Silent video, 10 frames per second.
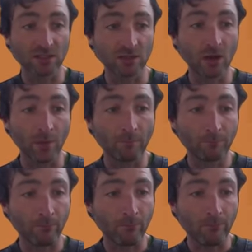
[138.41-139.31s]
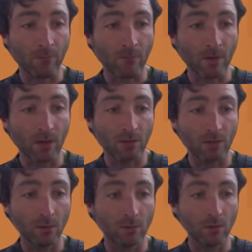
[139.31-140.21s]
It's got,
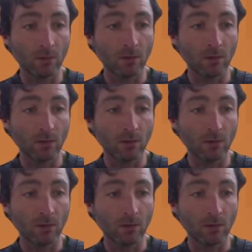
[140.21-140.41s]
you know,